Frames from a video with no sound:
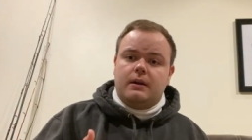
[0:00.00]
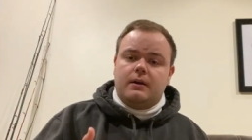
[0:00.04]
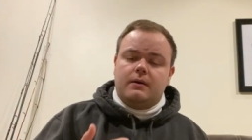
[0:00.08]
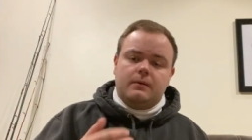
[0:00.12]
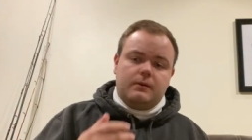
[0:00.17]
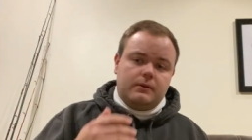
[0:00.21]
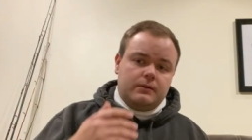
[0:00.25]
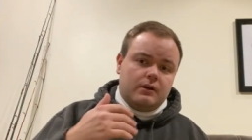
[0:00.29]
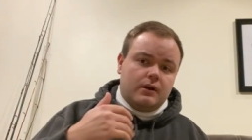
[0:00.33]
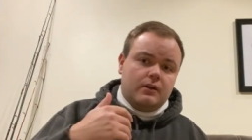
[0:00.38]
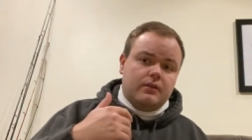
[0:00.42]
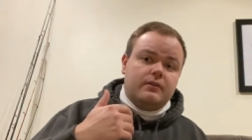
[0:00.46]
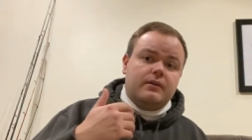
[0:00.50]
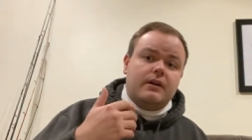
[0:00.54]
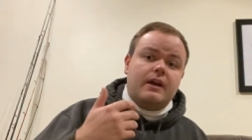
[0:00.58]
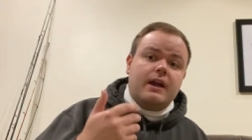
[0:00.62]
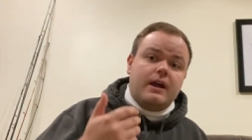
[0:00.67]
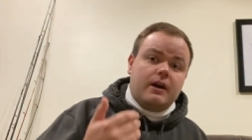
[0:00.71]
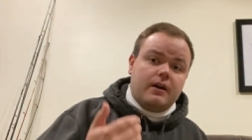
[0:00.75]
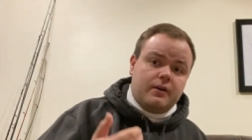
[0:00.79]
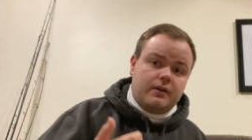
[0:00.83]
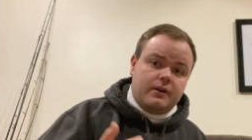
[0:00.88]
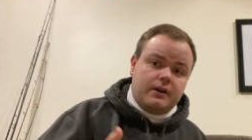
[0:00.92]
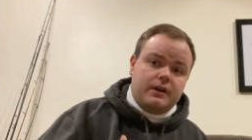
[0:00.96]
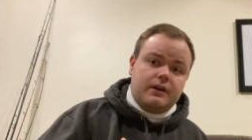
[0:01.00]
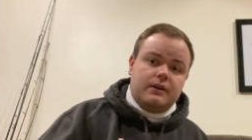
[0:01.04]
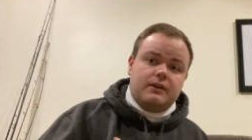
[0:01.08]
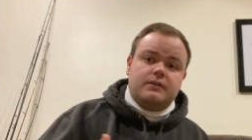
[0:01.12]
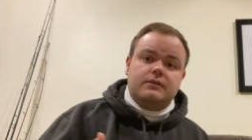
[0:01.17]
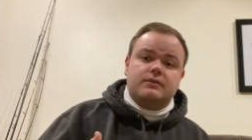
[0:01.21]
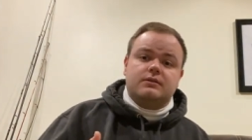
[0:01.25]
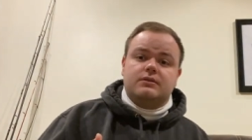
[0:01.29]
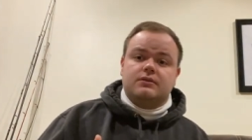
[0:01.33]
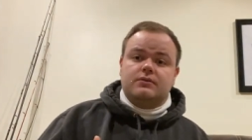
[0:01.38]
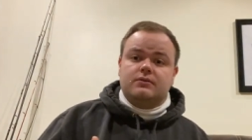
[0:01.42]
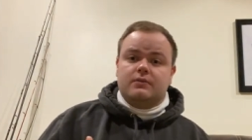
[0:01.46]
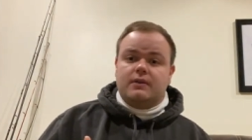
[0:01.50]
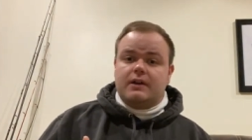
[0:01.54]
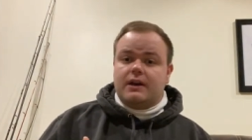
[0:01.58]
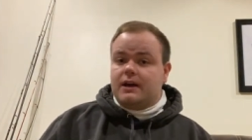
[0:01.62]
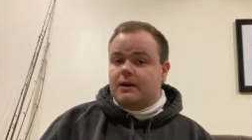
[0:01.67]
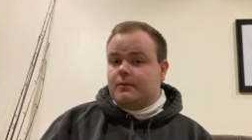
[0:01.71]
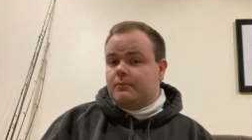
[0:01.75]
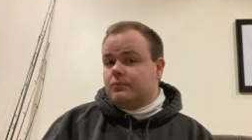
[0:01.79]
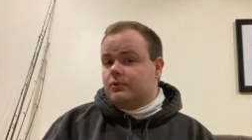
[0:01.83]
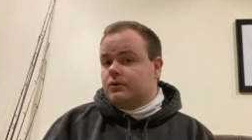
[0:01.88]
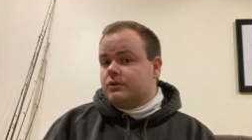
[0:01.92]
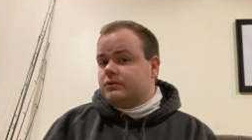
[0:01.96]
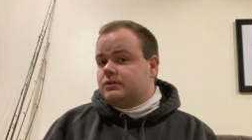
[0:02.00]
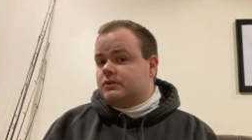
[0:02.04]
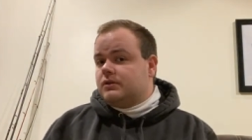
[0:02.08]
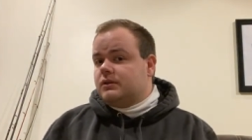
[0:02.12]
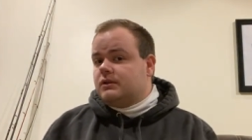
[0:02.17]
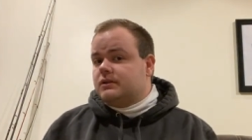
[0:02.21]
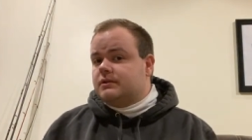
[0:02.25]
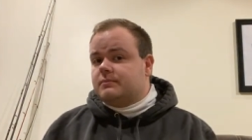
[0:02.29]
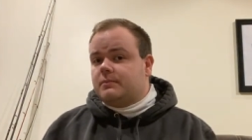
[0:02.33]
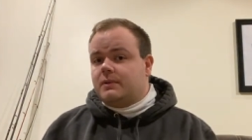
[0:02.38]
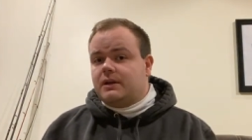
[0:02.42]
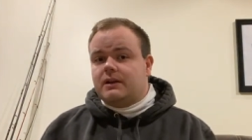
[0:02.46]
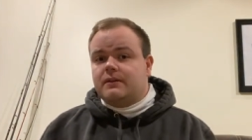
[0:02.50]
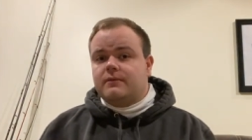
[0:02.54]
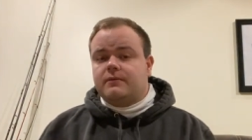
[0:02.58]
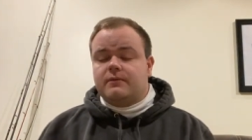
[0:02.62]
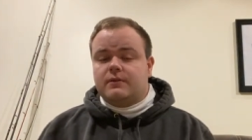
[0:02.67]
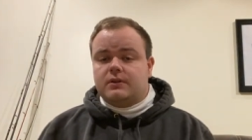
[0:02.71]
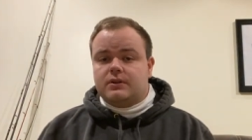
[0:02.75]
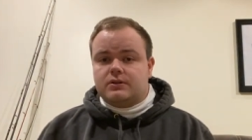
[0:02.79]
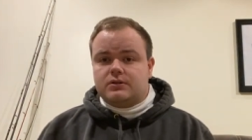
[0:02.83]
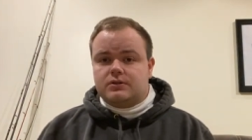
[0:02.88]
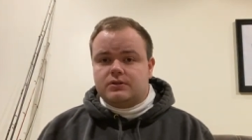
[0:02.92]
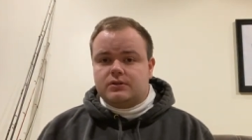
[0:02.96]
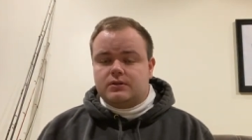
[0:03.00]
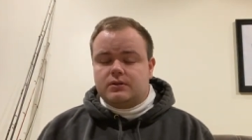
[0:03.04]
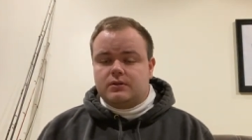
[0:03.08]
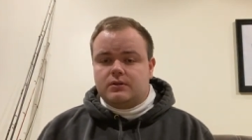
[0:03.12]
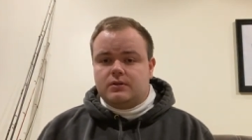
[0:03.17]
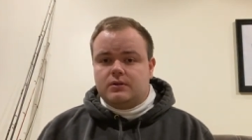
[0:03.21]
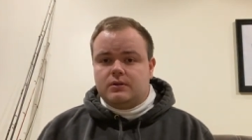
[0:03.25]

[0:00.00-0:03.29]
another area to ambush these bait fish.